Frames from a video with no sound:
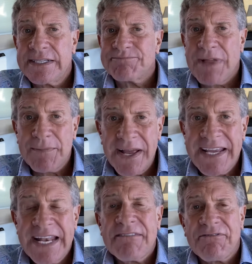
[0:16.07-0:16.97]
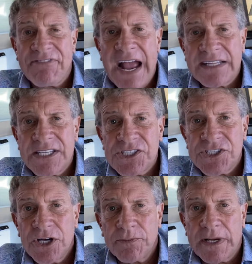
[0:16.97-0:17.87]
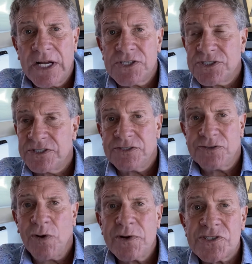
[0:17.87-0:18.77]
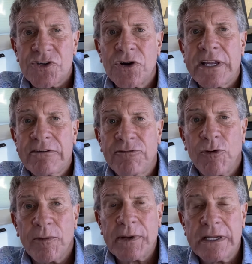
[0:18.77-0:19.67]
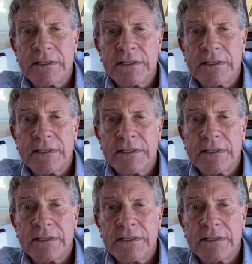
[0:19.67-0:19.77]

I'm not getting fat this year because nobody's cooking for me.